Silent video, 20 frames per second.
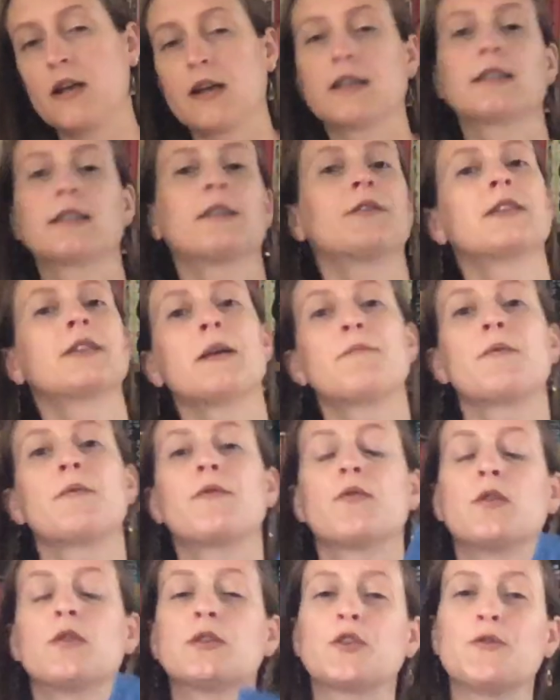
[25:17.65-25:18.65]
As I've said
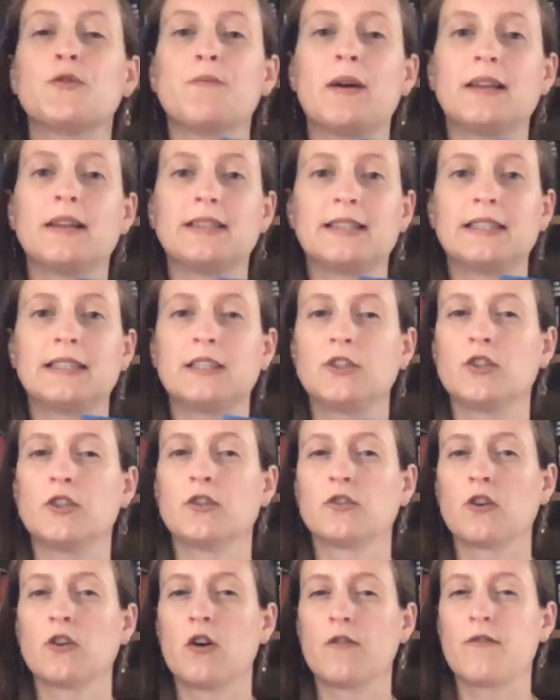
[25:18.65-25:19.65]
before, I don't mind stitching on
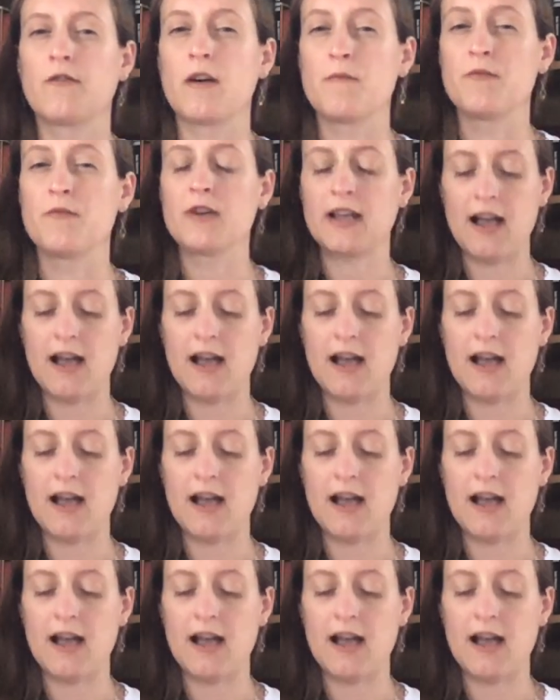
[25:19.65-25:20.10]
dark fabric.